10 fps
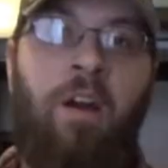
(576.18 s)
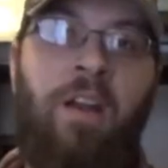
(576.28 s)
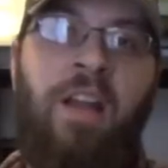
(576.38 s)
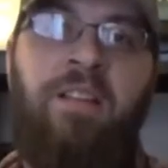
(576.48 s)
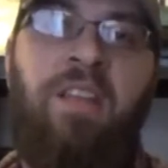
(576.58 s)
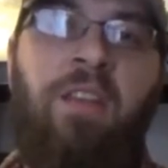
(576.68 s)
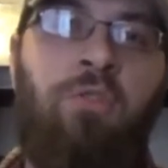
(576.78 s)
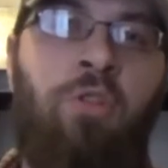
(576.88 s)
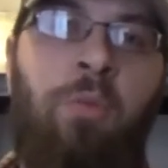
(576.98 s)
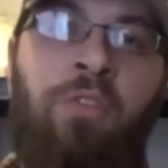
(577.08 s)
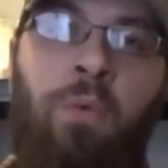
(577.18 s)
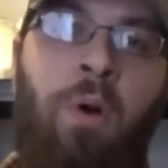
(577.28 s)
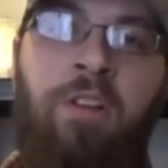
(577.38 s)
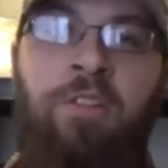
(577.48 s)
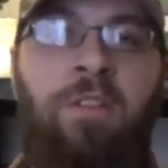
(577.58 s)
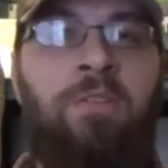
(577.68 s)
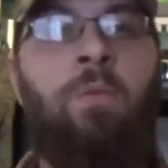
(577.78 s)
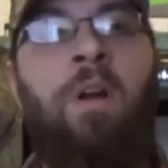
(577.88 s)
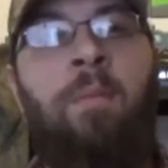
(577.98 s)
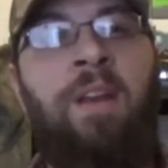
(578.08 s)
Alright guys, thank you so much for watching. This is
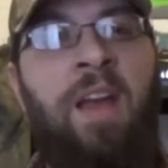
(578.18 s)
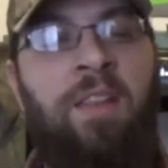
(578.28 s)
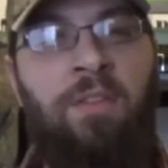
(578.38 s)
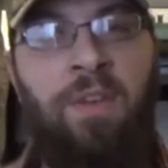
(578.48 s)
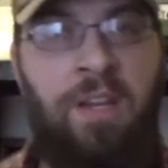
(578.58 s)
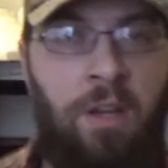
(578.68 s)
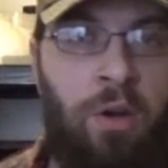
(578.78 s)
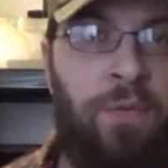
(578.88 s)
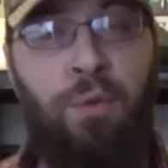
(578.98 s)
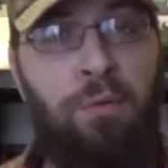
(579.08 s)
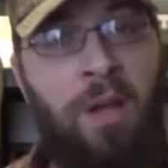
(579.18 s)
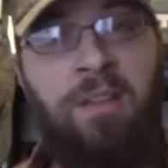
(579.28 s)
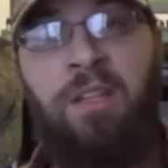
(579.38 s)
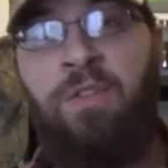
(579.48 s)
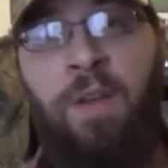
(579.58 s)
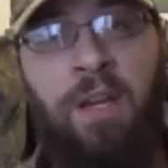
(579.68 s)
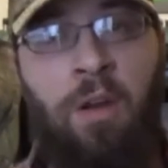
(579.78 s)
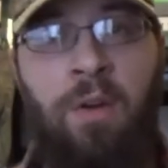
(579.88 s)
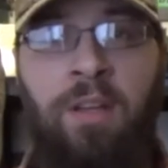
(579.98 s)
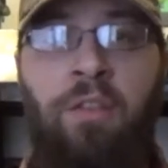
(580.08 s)
where I'm going to end the video. If you like this
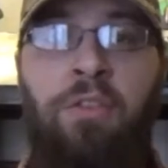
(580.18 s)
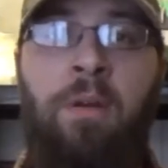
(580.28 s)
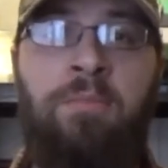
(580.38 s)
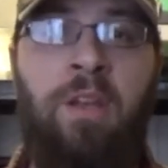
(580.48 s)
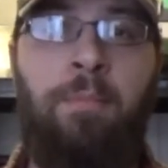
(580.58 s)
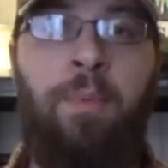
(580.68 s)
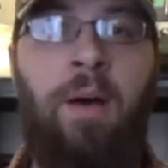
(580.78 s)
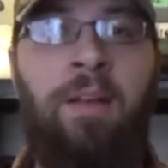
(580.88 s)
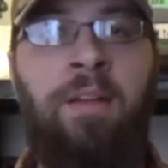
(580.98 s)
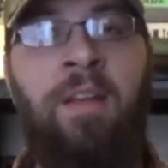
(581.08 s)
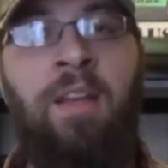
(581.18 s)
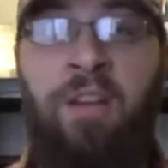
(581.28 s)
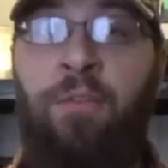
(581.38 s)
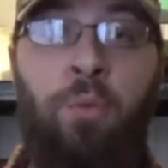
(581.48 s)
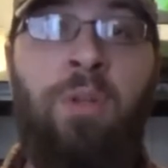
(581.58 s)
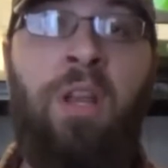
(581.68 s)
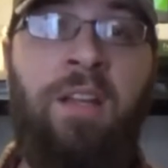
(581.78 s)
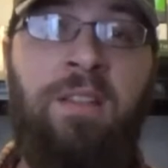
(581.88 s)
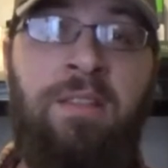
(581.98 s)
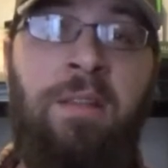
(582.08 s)
video, hit the thumbs up button. And if you would
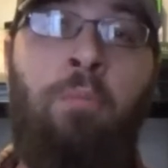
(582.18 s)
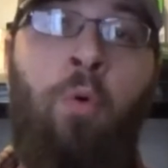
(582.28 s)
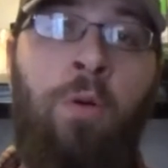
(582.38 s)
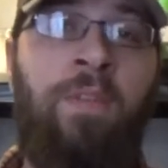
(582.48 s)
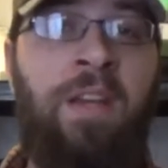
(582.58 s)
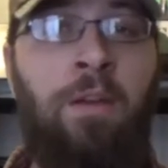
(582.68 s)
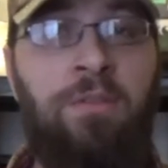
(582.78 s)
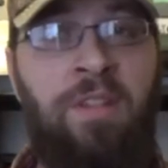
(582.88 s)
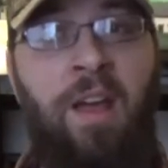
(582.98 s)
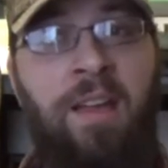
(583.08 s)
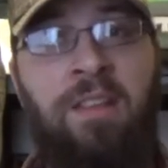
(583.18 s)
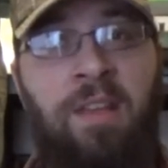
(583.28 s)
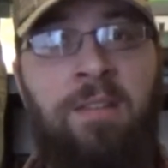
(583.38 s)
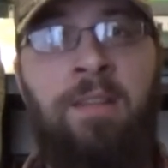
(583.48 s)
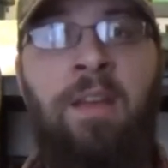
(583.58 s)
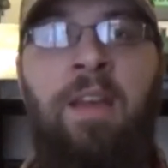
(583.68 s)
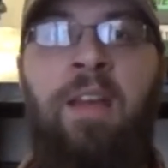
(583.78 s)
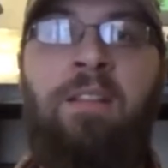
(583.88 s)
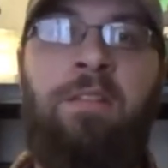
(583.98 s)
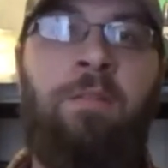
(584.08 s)
like to see more videos like this,
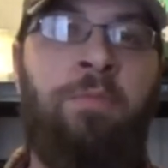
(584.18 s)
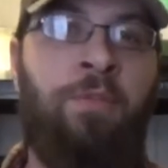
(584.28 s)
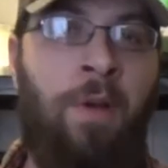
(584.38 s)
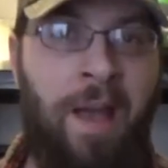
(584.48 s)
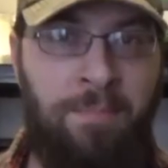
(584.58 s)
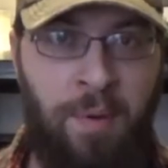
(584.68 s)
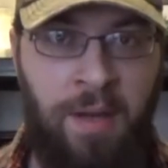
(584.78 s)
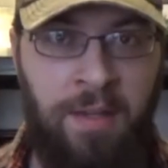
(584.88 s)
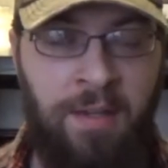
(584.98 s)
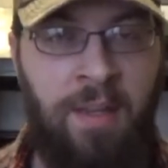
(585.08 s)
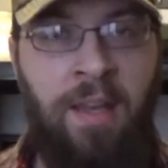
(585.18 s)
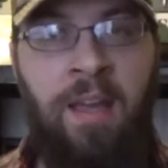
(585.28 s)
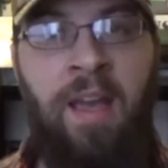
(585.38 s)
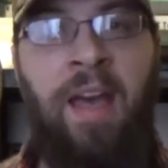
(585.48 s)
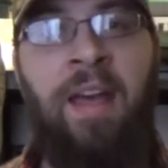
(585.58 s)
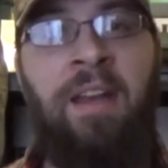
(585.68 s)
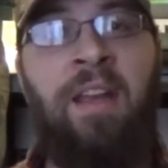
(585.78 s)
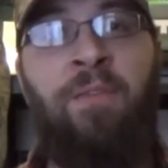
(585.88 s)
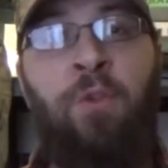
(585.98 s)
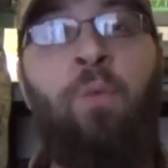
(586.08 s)
hit the subscribe button. And
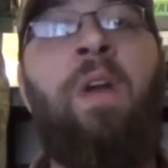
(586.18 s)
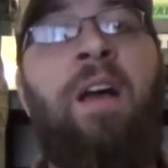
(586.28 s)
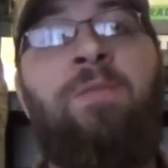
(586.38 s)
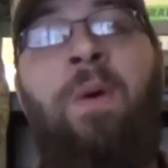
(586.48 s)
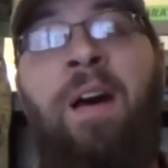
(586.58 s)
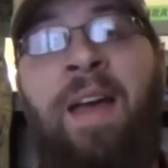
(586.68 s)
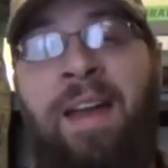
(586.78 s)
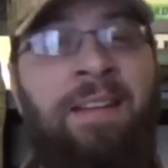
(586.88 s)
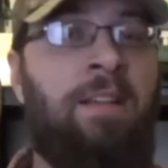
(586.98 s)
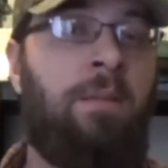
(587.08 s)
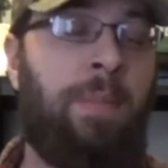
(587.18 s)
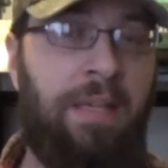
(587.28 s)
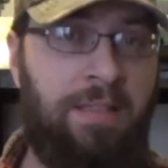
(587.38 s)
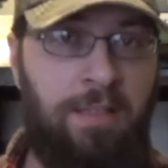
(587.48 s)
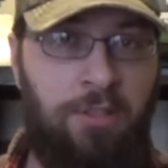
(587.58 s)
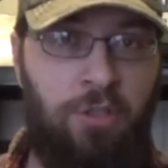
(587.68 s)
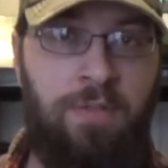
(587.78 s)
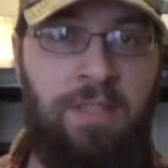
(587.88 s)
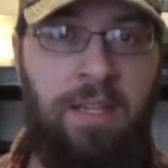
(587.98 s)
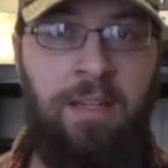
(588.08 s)
if you guys want any of the baits that you've
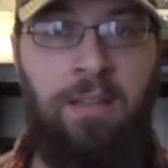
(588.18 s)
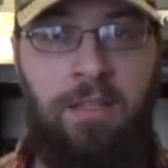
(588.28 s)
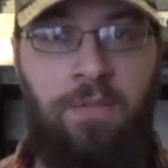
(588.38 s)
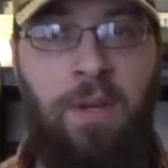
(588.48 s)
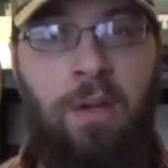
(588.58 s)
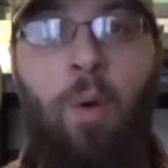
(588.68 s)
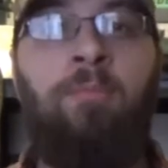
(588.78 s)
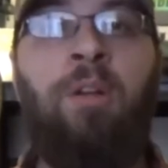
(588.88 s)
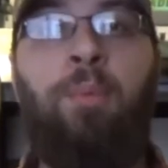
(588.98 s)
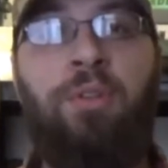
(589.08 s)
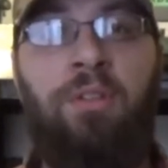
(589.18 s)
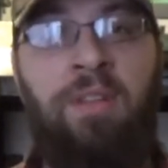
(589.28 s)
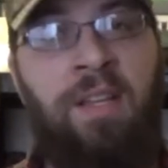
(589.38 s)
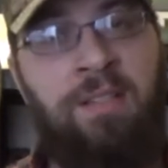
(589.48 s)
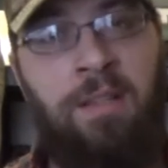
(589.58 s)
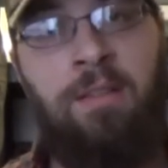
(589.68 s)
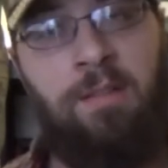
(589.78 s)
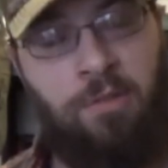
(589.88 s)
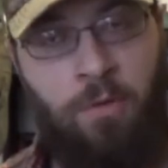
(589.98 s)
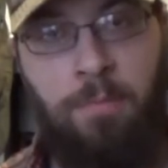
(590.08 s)
seen in this video, I'm going to put the links in the
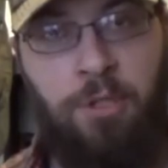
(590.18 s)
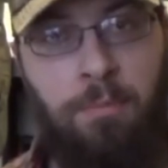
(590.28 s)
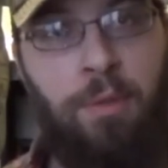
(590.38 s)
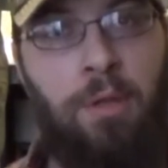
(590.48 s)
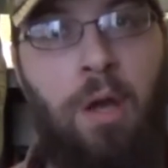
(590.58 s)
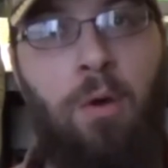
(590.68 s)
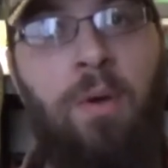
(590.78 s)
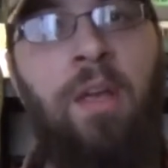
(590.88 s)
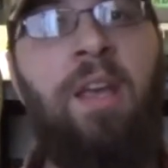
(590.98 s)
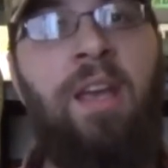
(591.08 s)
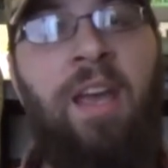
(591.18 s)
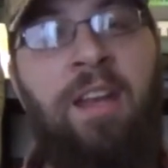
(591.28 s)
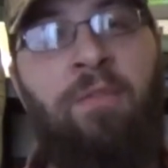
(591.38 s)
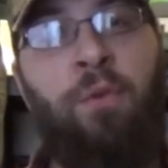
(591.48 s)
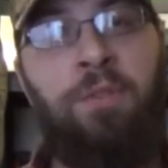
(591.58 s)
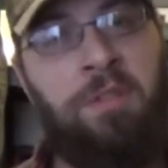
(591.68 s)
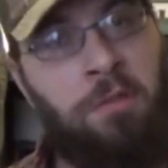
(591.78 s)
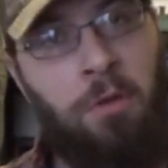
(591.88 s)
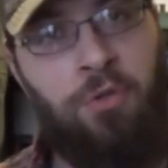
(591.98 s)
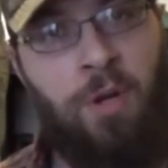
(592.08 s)
description below. And full
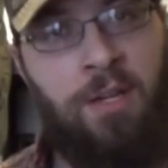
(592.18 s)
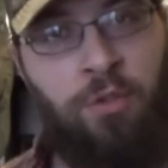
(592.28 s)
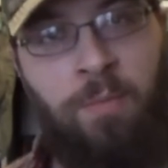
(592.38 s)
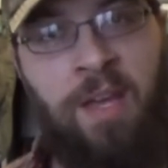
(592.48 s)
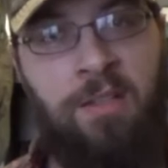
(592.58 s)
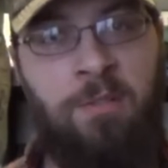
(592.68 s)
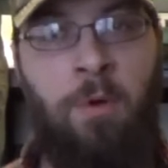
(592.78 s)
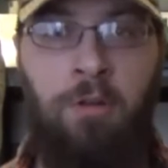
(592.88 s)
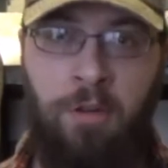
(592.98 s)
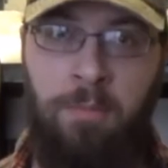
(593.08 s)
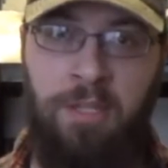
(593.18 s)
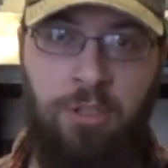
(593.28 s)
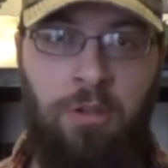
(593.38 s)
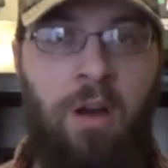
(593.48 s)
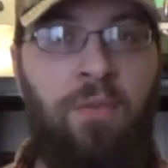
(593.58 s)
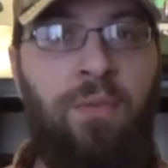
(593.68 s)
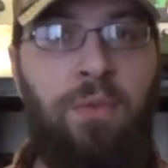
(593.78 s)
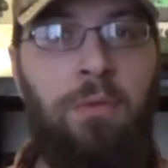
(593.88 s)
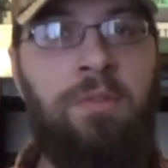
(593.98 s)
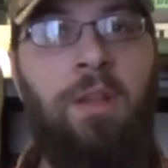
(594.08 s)
disclosure, I do make a small commission off of
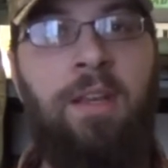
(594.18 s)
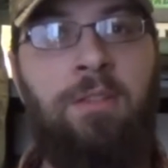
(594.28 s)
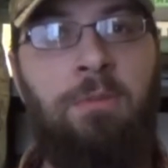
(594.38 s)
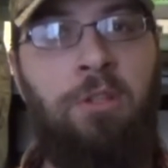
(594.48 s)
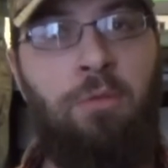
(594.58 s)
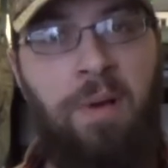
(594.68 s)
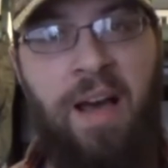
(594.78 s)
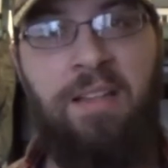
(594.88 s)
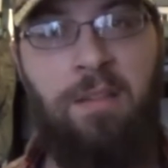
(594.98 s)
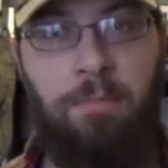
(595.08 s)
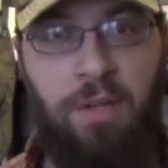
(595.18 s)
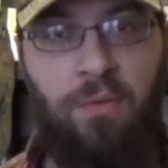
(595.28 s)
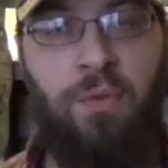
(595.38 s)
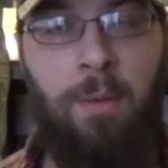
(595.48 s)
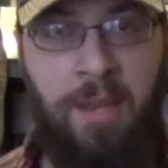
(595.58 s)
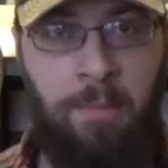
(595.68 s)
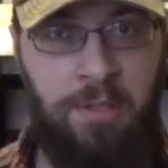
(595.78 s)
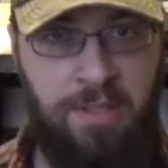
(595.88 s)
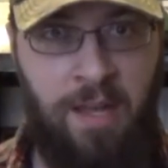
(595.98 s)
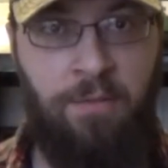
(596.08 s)
those links when you buy something from
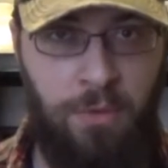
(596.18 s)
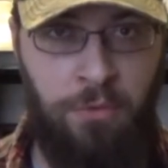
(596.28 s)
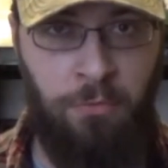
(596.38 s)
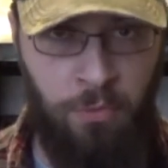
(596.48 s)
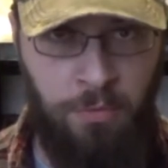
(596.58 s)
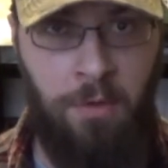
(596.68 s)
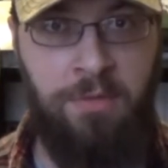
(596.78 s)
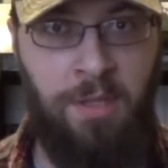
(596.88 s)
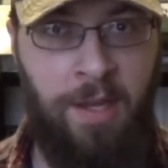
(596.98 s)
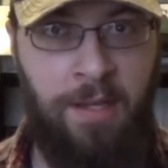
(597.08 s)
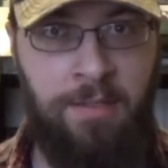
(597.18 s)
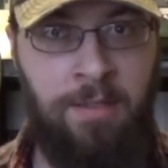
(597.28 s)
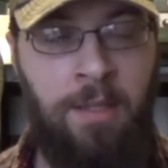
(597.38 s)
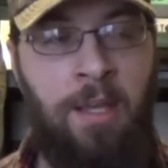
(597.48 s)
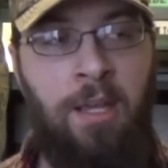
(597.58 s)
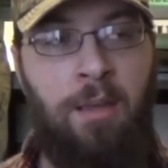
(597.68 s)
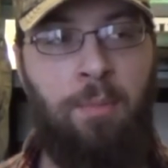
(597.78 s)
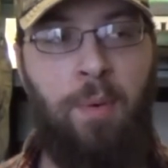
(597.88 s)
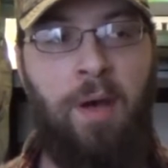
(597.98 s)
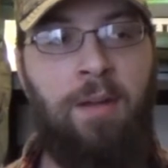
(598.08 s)
Amazon through those links.
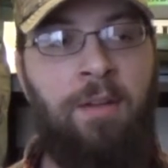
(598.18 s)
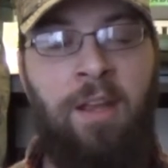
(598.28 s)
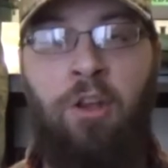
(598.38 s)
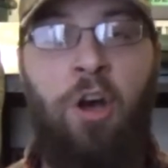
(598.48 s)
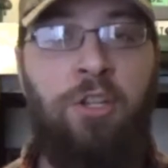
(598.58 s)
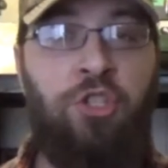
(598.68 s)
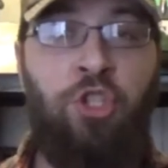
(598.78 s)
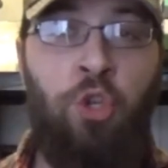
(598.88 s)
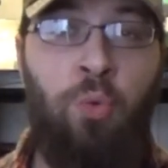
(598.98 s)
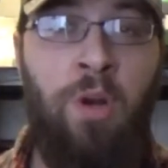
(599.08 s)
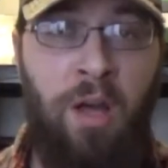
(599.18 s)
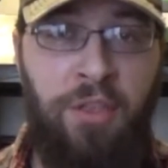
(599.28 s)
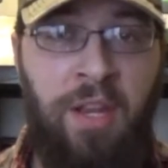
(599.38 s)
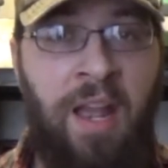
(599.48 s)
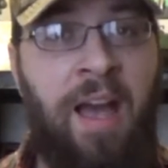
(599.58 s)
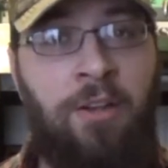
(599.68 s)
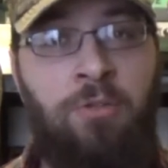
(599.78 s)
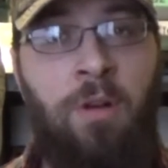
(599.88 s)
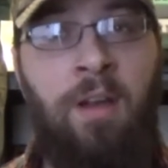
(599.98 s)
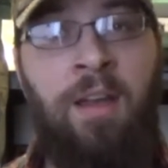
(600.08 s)
But it costs you nothing
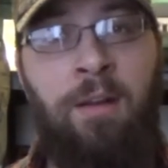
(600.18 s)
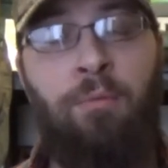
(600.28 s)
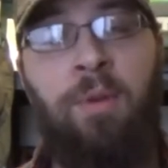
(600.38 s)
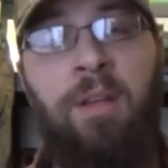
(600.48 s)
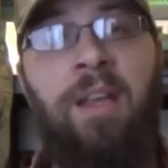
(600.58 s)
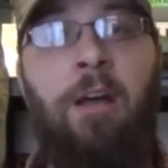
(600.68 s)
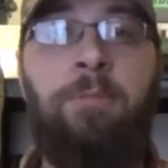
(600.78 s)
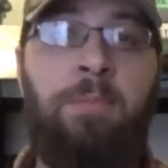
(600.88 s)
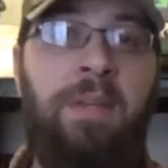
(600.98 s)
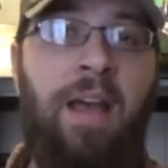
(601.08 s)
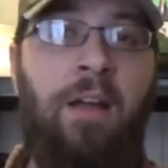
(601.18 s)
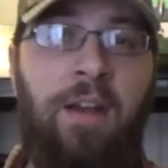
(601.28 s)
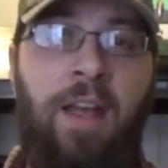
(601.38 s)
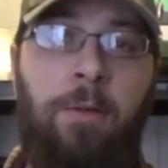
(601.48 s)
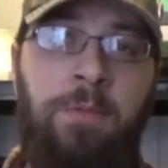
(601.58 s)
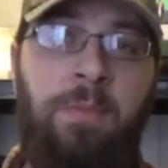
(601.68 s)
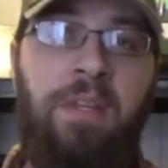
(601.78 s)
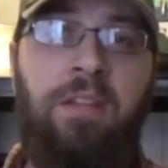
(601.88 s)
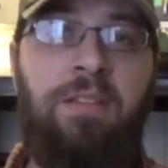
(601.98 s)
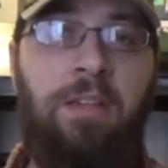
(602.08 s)
extra and it really helps me out and it helps me
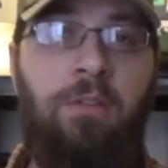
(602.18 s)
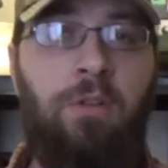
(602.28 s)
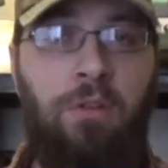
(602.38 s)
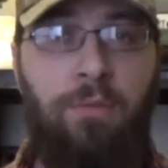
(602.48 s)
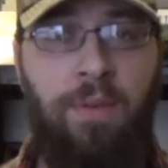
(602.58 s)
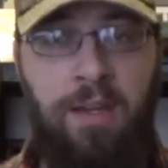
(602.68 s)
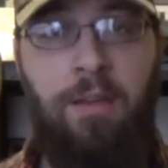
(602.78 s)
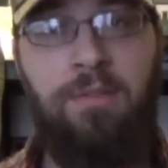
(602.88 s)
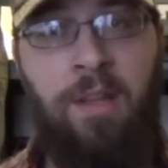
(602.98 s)
continue to do videos